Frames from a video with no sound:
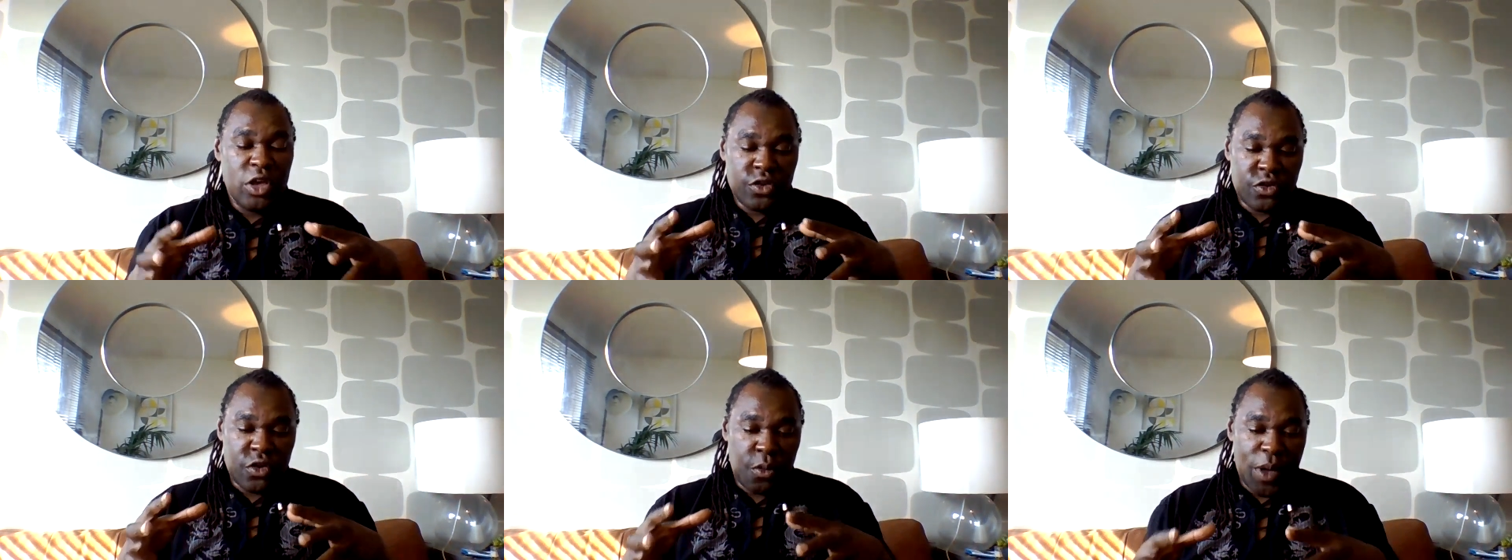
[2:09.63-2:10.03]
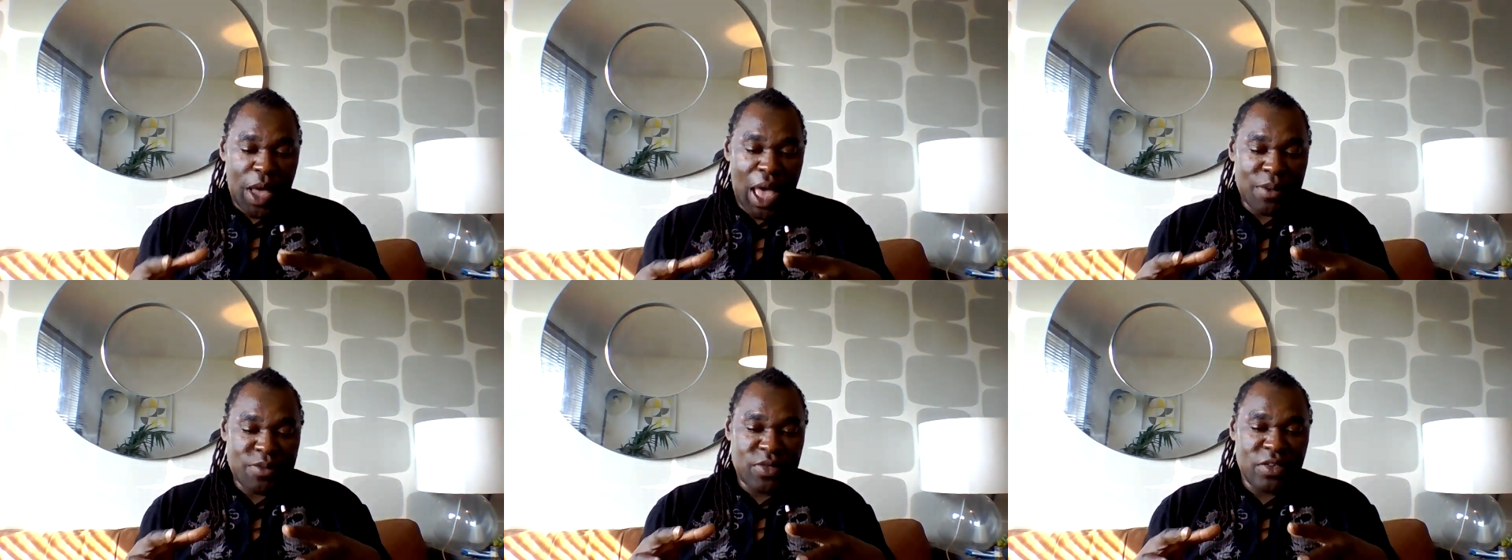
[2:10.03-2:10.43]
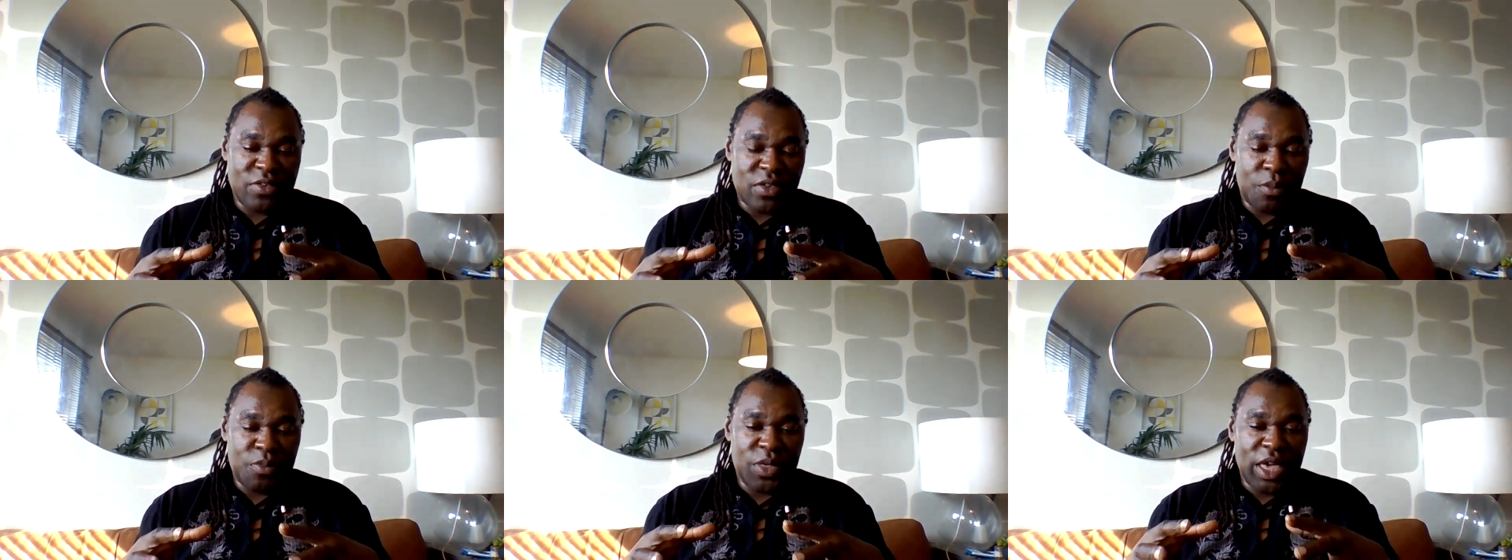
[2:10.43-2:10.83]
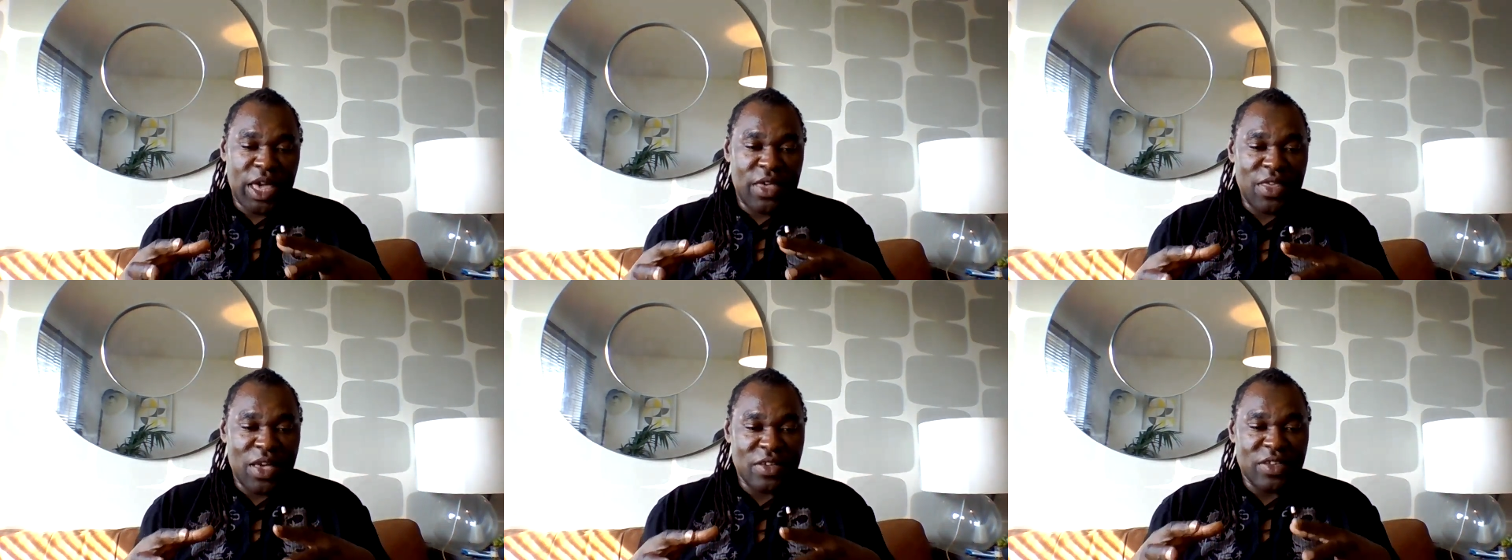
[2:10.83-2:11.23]
So perhaps there's something
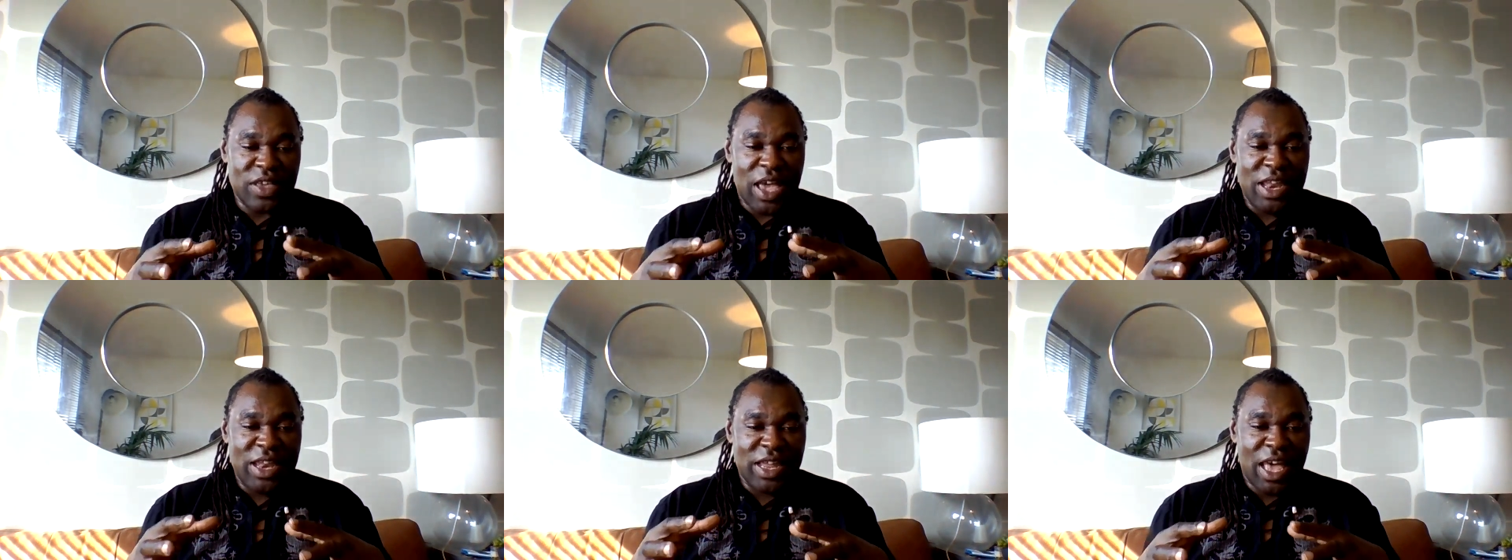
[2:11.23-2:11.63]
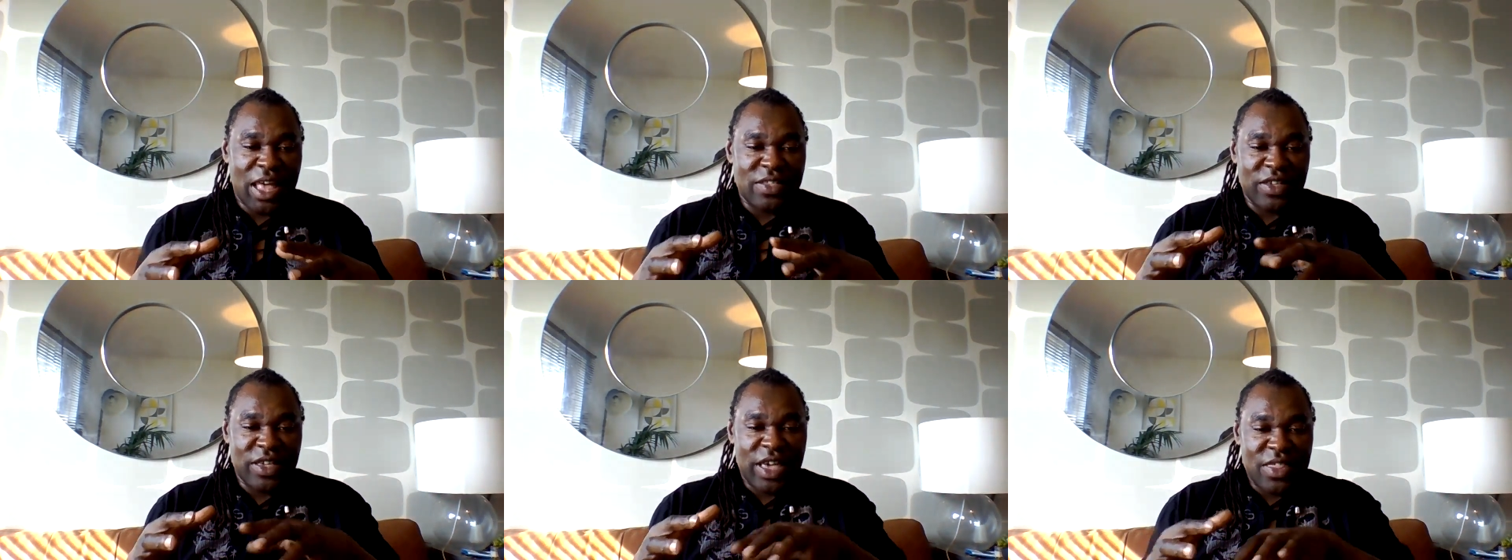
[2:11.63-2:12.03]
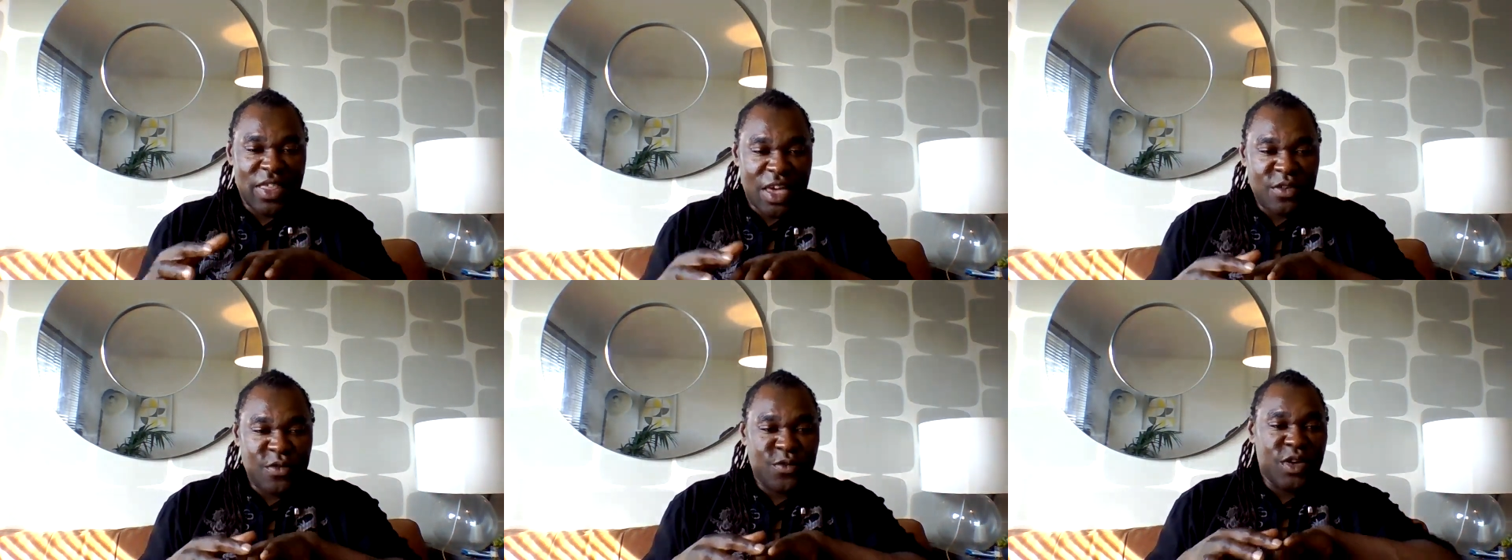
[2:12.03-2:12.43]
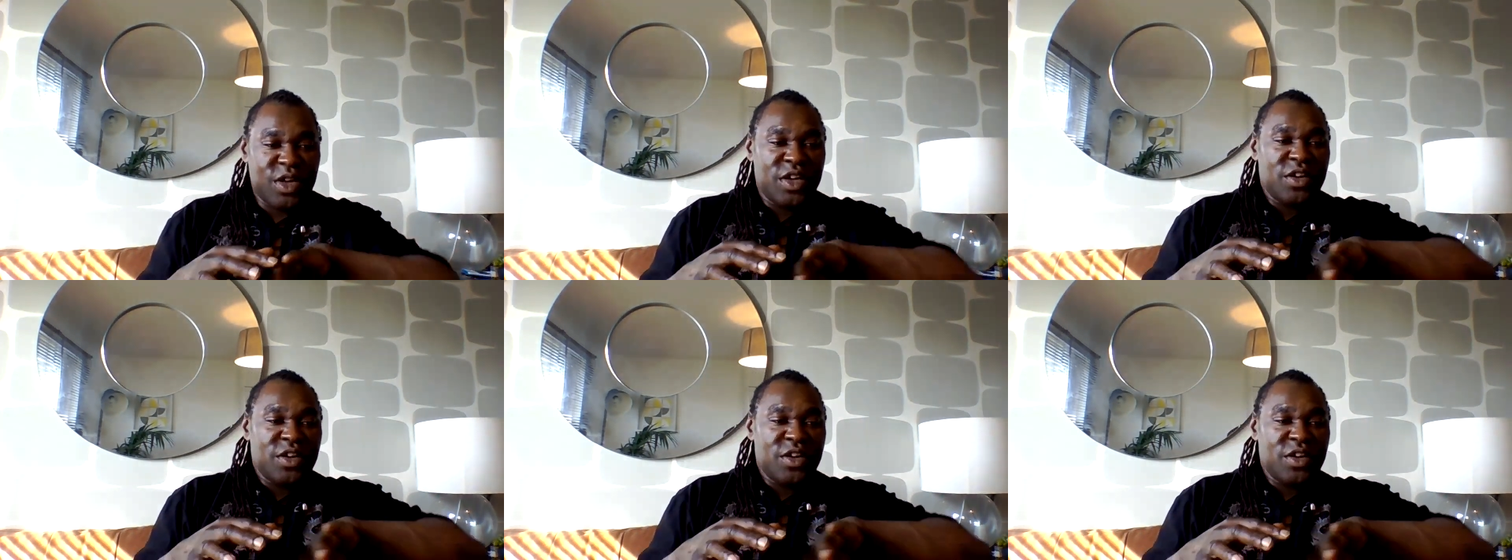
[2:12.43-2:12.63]
here that's indicating here that you've